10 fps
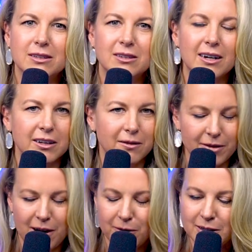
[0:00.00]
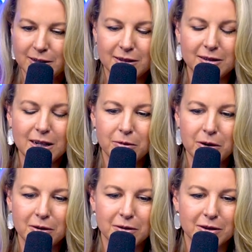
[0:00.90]
it sounds like not only did Nassim
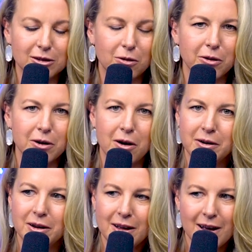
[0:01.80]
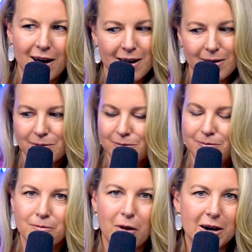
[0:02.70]
learn this early on, um,
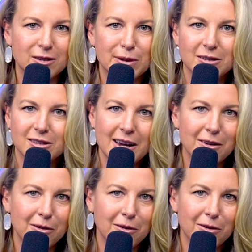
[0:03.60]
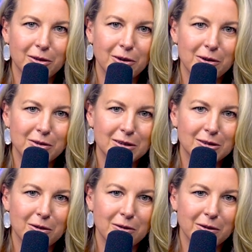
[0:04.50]
Mark Spitznagel learned
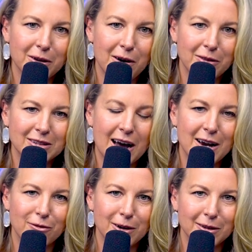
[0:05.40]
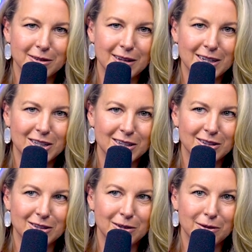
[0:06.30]
this early on, this kind of
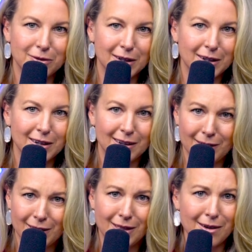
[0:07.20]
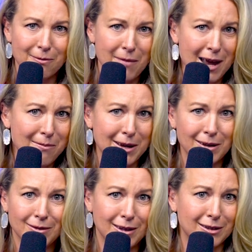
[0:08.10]
realization too of like, I think
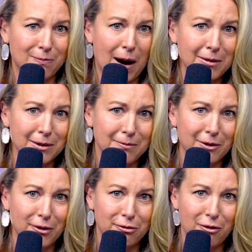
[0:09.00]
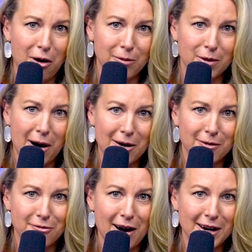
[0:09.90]
maybe it's probably a bit of a flaw with
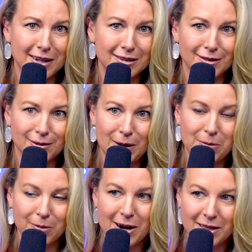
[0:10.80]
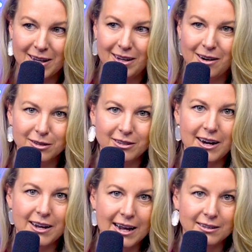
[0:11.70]
modern finances. People probably think, you know,
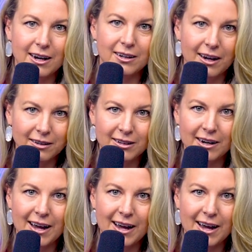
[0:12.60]
steady gain, steady gain, exactly,